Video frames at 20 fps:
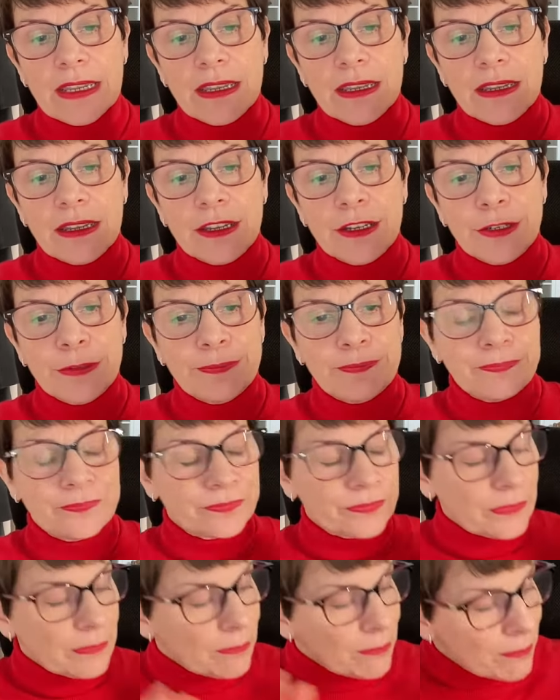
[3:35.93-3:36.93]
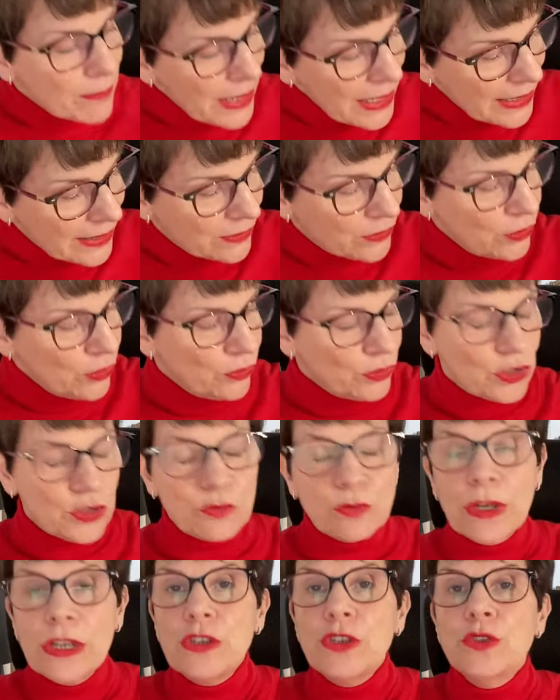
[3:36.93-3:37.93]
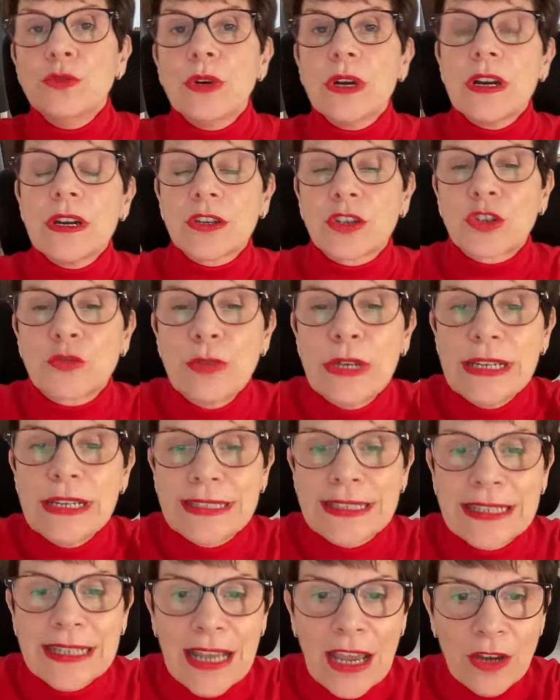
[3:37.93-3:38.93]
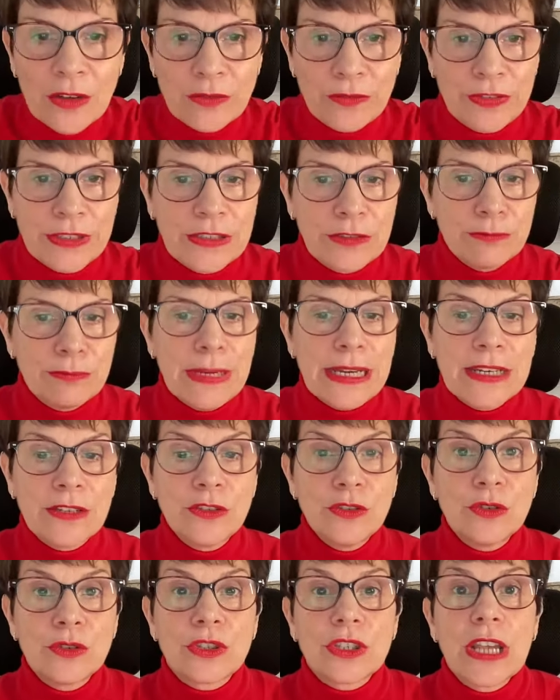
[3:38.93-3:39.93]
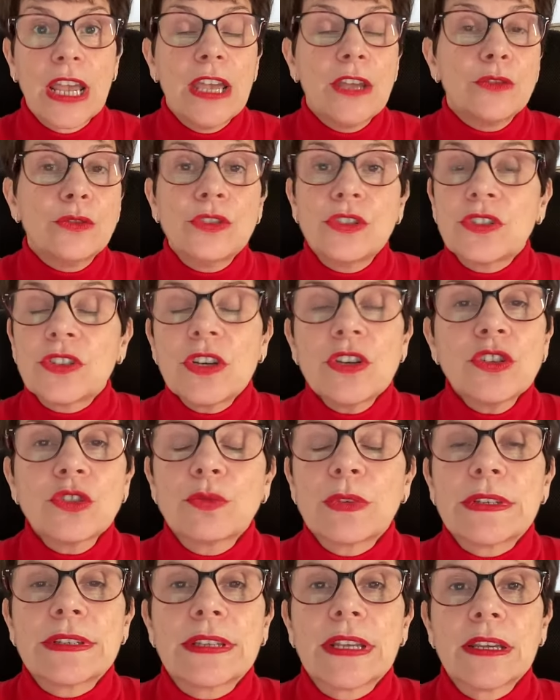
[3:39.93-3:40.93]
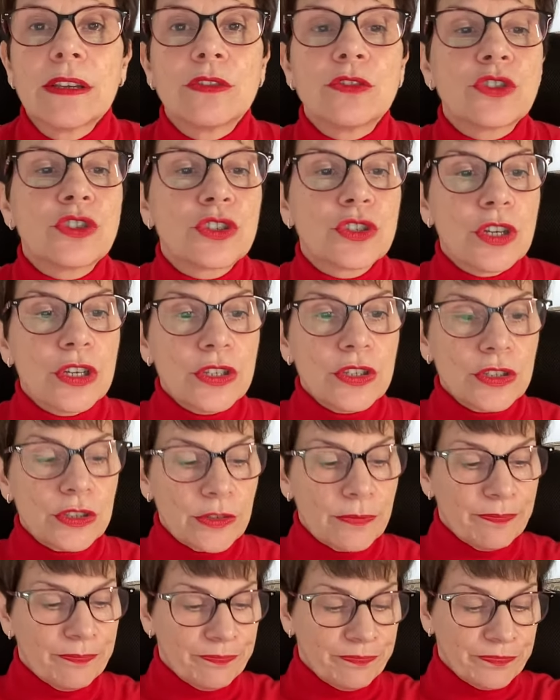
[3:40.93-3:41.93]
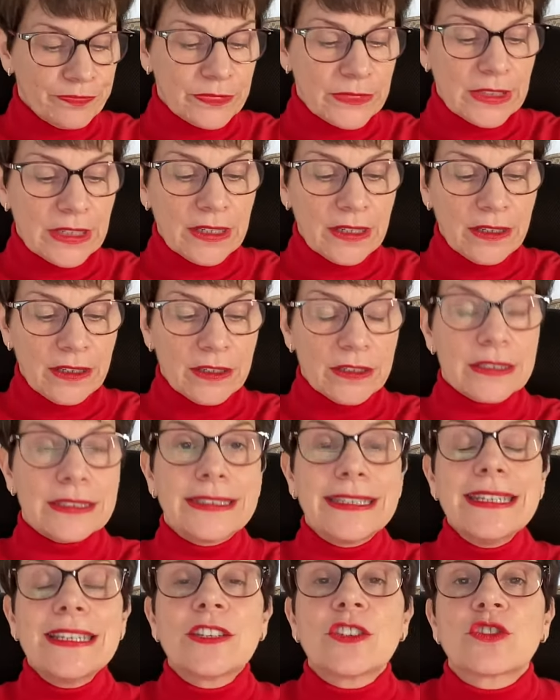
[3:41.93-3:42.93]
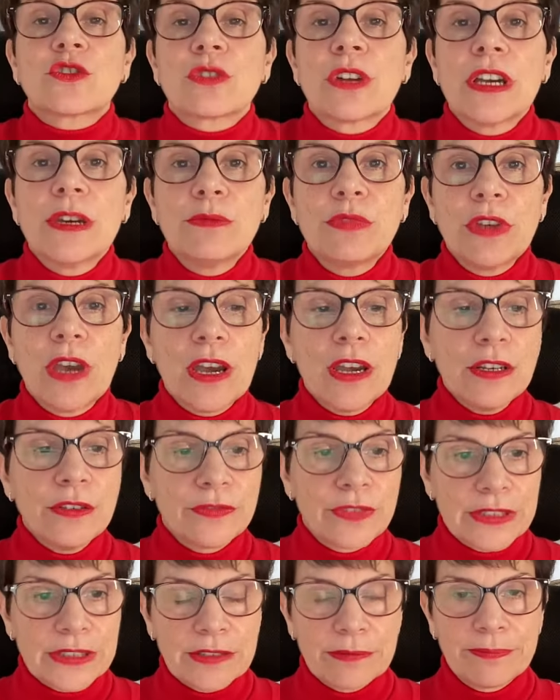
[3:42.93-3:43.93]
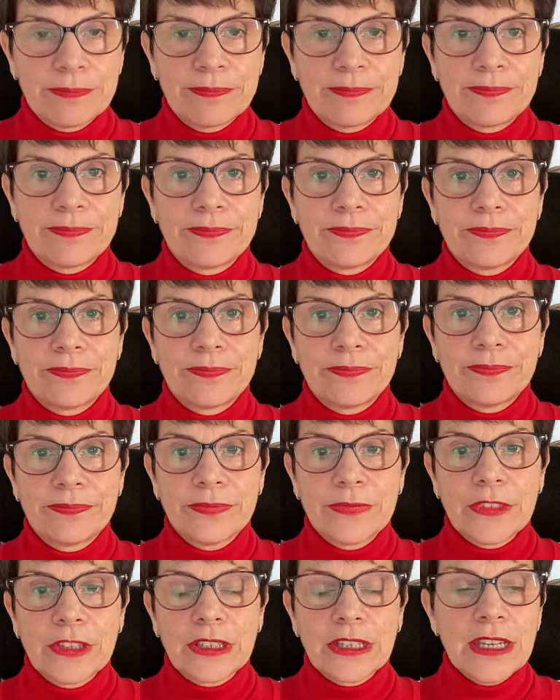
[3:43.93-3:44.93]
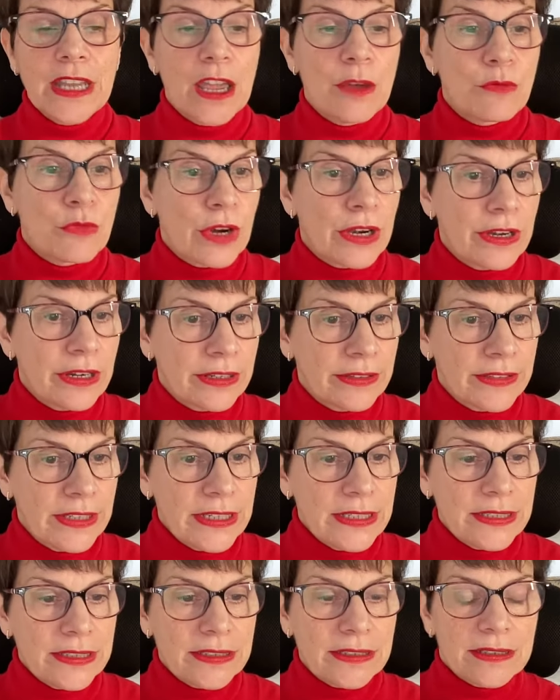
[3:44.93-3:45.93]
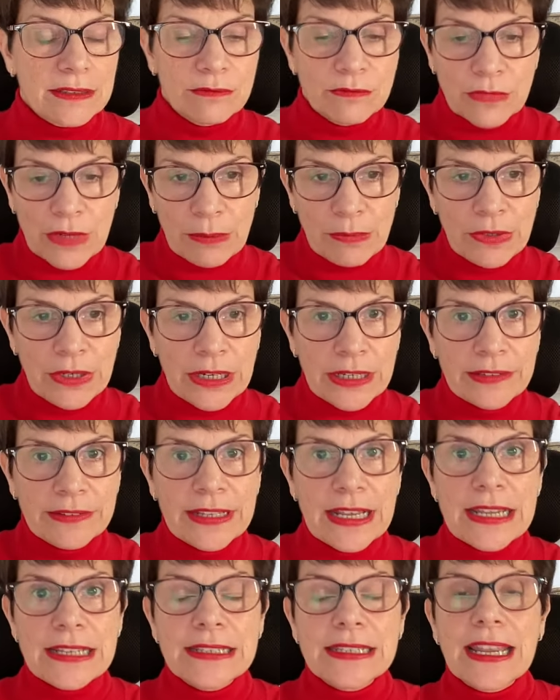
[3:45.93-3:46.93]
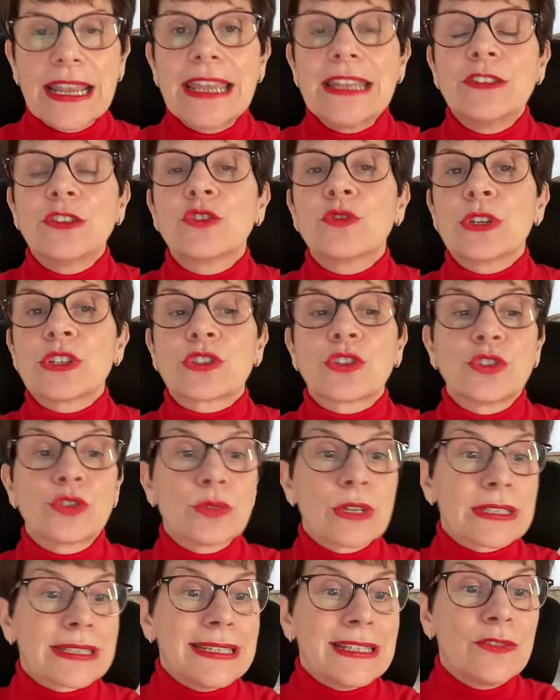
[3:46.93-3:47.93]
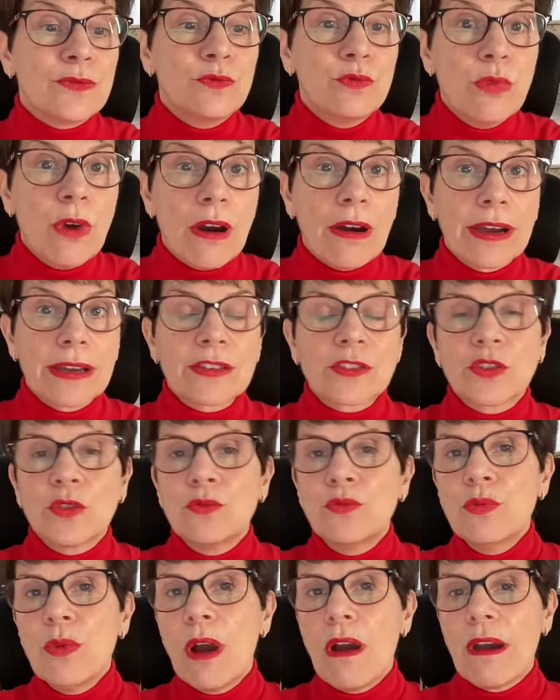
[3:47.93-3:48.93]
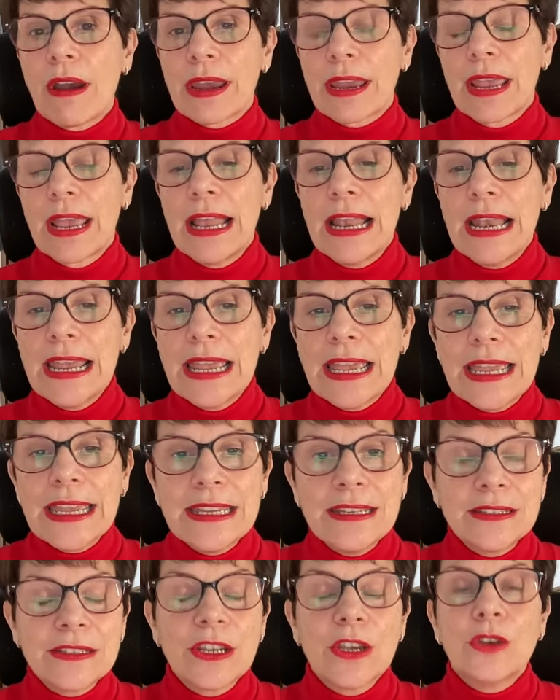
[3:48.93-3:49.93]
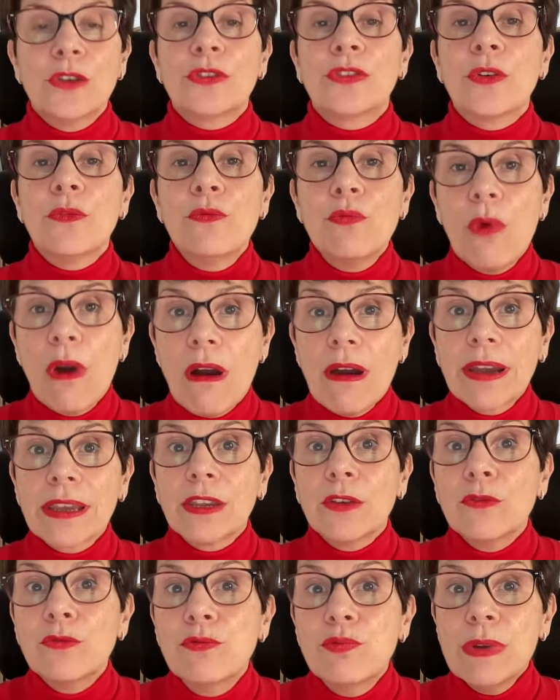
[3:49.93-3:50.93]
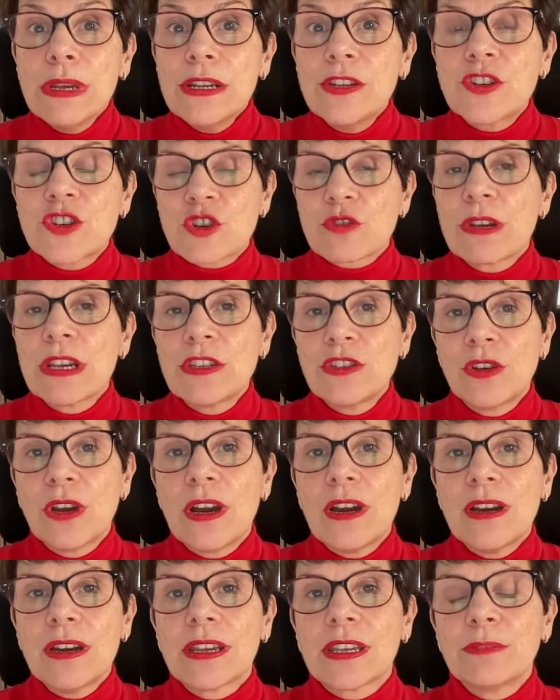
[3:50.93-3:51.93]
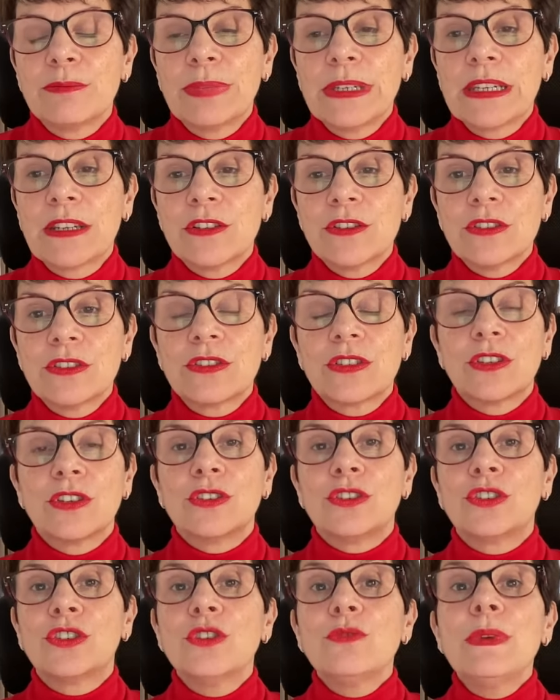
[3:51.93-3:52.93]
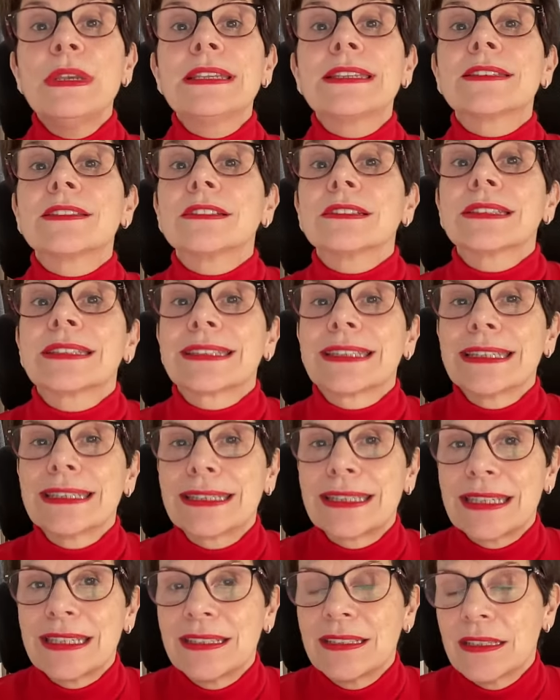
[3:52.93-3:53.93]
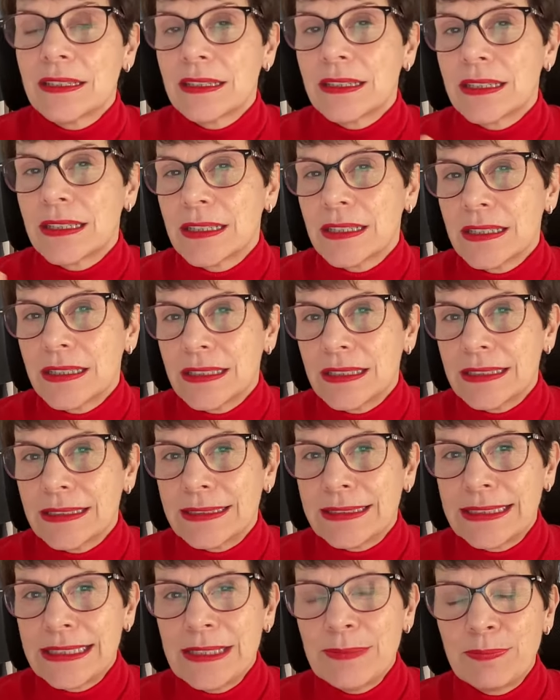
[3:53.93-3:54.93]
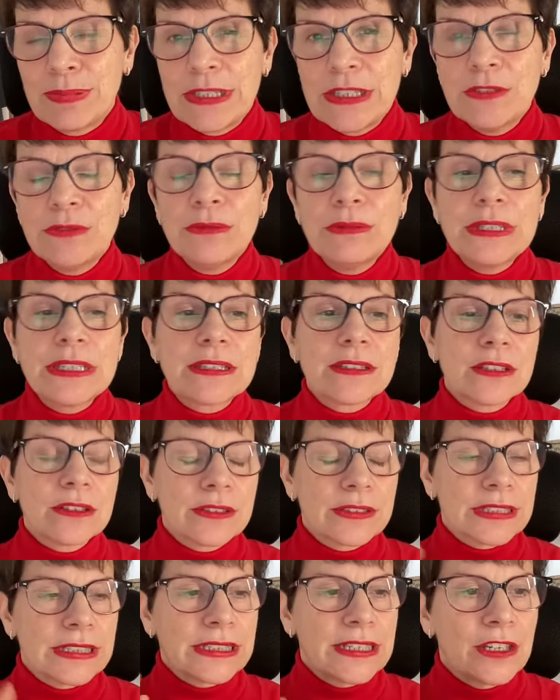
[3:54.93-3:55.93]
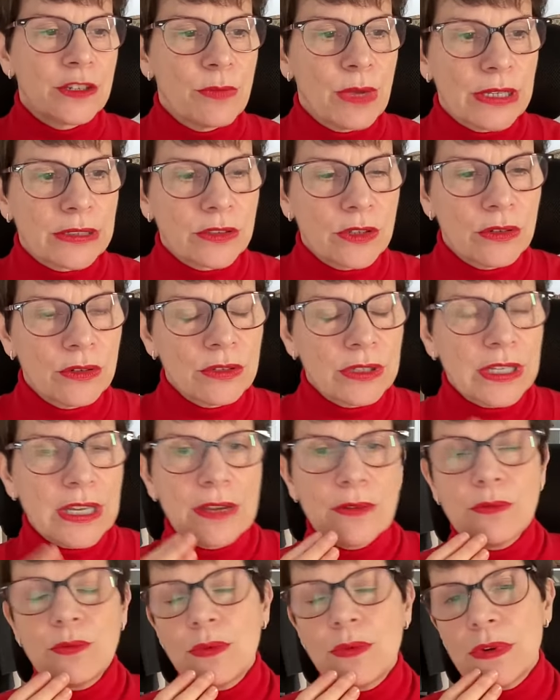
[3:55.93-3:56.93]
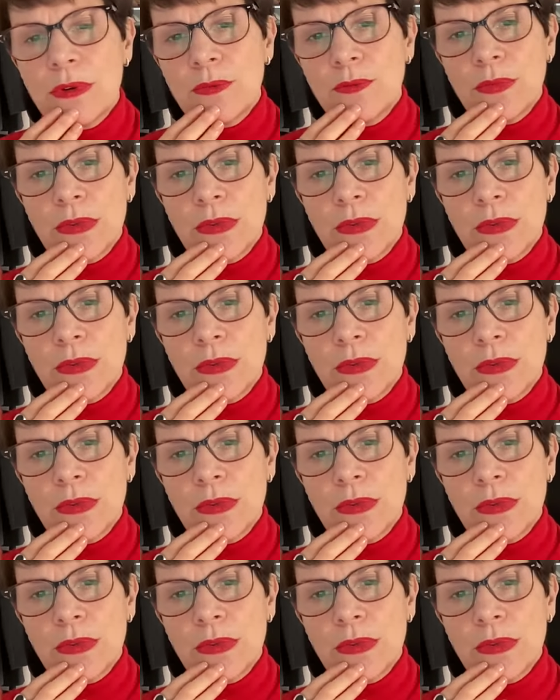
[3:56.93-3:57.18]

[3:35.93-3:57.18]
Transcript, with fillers: um, make notes when you are creating outfit make notes to start with just describe your outfit okay i'm wearing this i'm wearing that and the question to us is why so why and the why will train your eye because you will start thinking deeply you will start thinking about okay wh